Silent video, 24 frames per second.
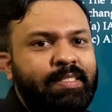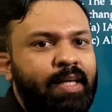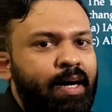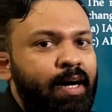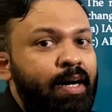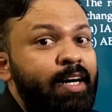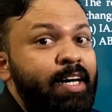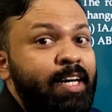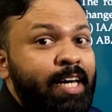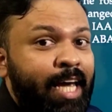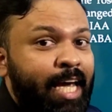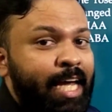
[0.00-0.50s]

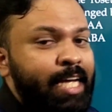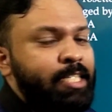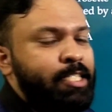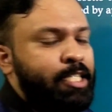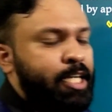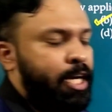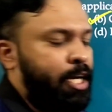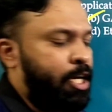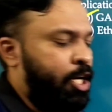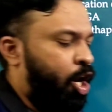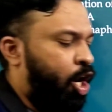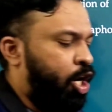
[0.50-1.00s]
the
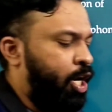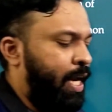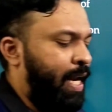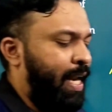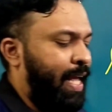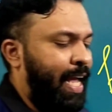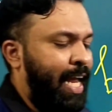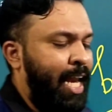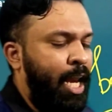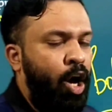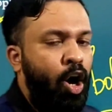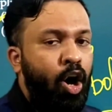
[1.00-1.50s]
internodal
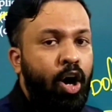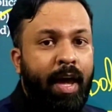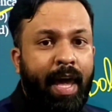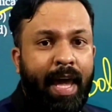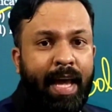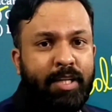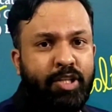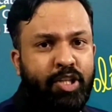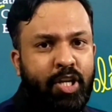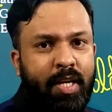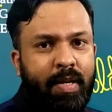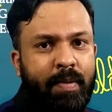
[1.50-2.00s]

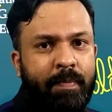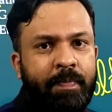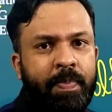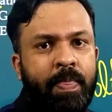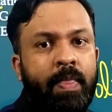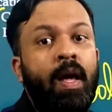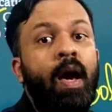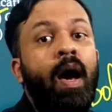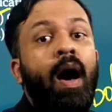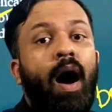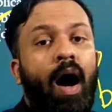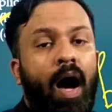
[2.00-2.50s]
elongation,
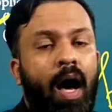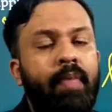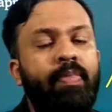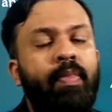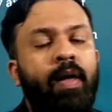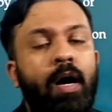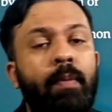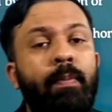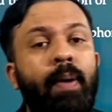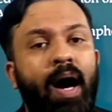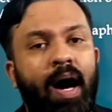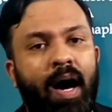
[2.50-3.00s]
and
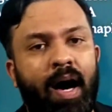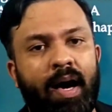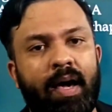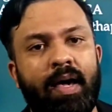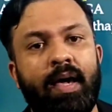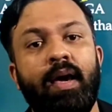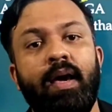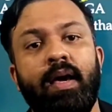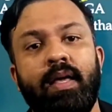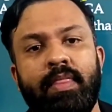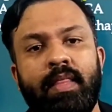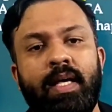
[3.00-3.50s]

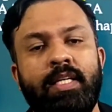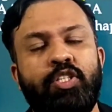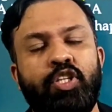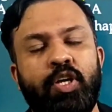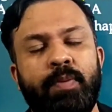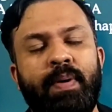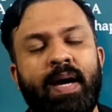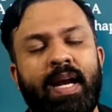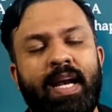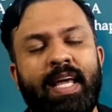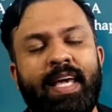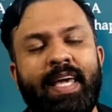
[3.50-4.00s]
thereby the
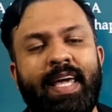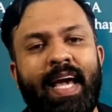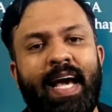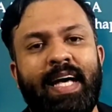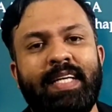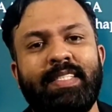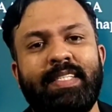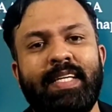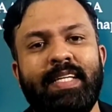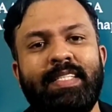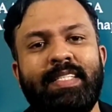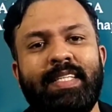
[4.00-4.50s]
gibberellic
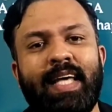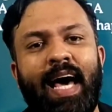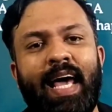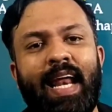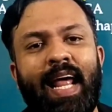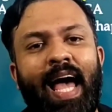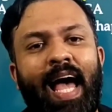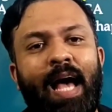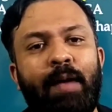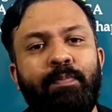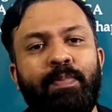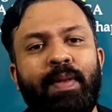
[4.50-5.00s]
acids
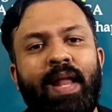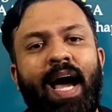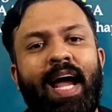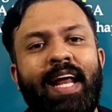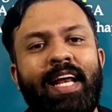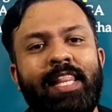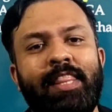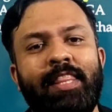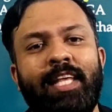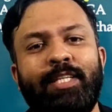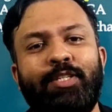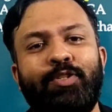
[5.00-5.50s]
are
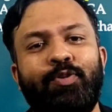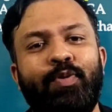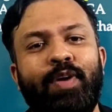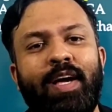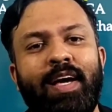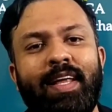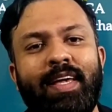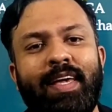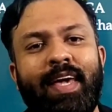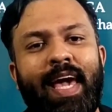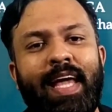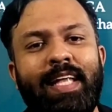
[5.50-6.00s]
applied in the
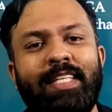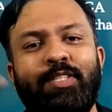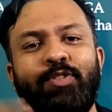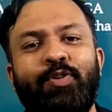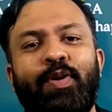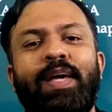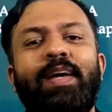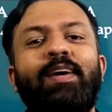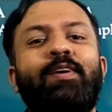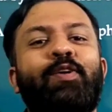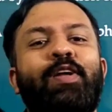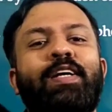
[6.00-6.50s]
sugar canes to
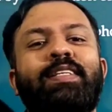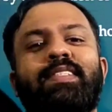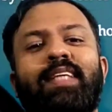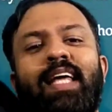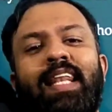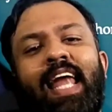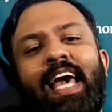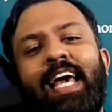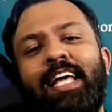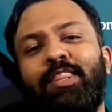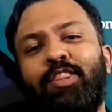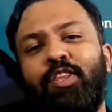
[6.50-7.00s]
increase the
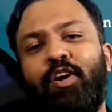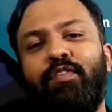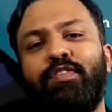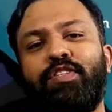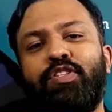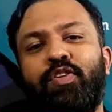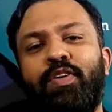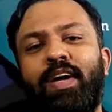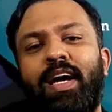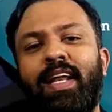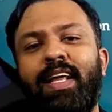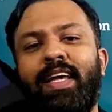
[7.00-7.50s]
length of
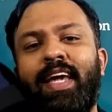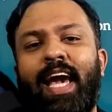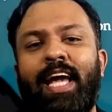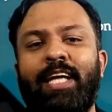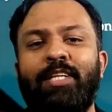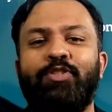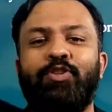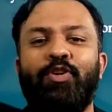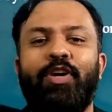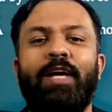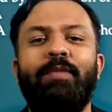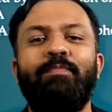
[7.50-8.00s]
sugar
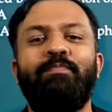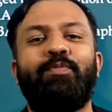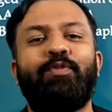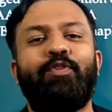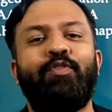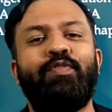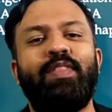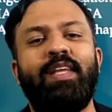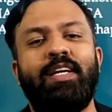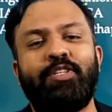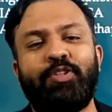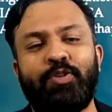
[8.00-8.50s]
cane to
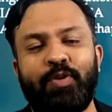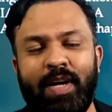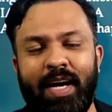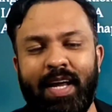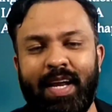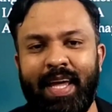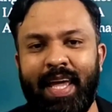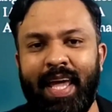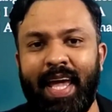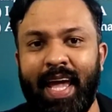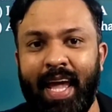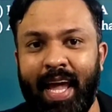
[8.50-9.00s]
improve the
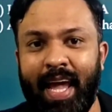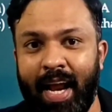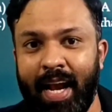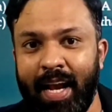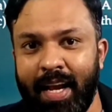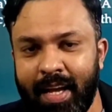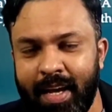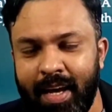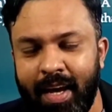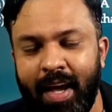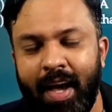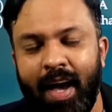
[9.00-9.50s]
sugar
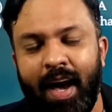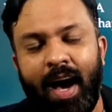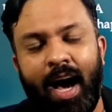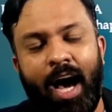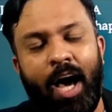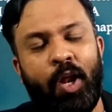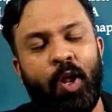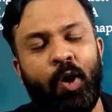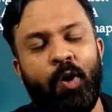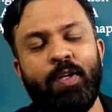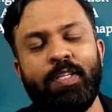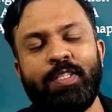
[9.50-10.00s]
yield,
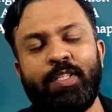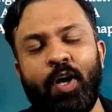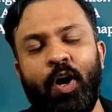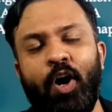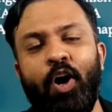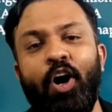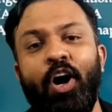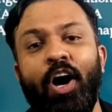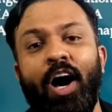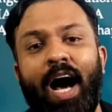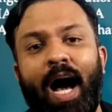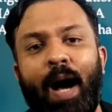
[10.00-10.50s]
and
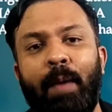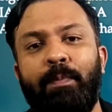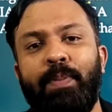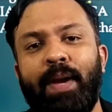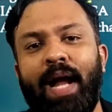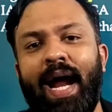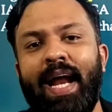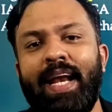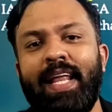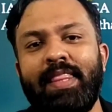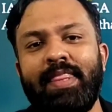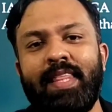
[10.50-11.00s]
also
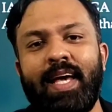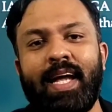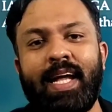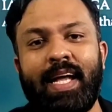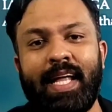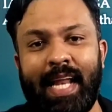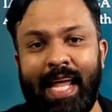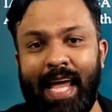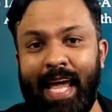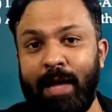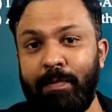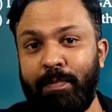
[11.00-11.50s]
applied in the
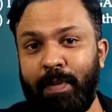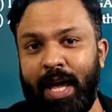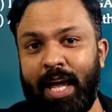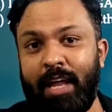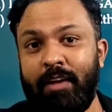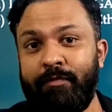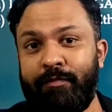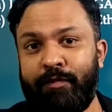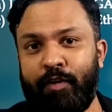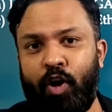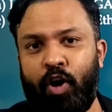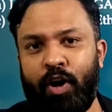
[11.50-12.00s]
grape
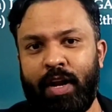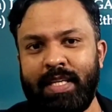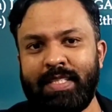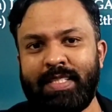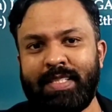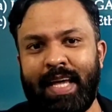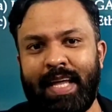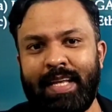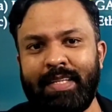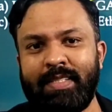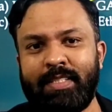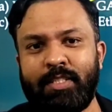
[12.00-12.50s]

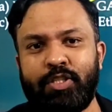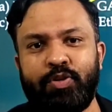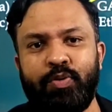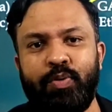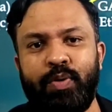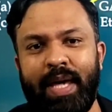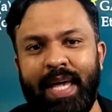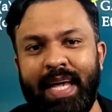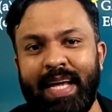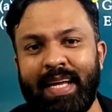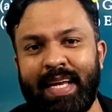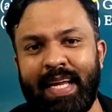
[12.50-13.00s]
inflorescence
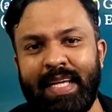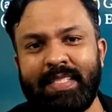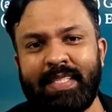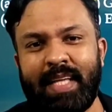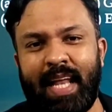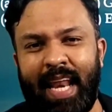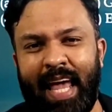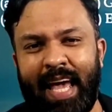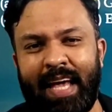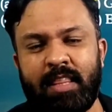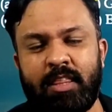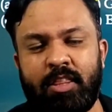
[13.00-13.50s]
to increase
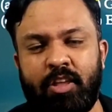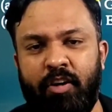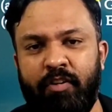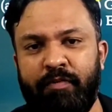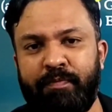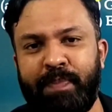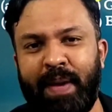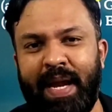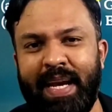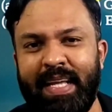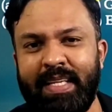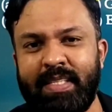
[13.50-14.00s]
the length
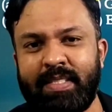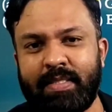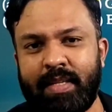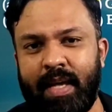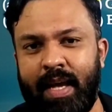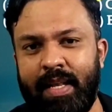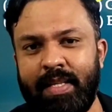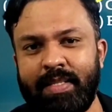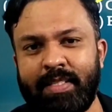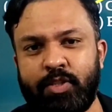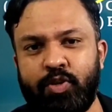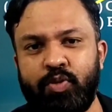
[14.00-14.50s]
of
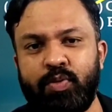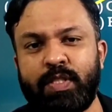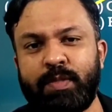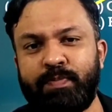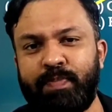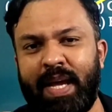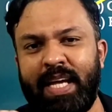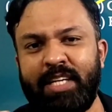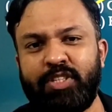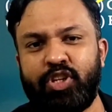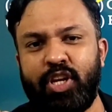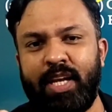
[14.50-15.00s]
pedicels to
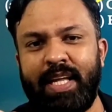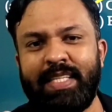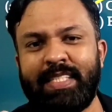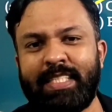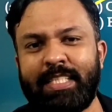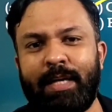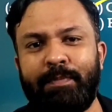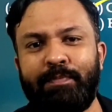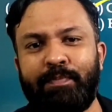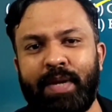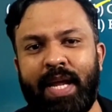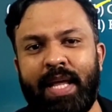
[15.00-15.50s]
spatially
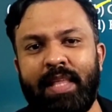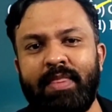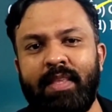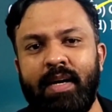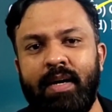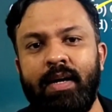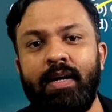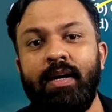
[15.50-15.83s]
separate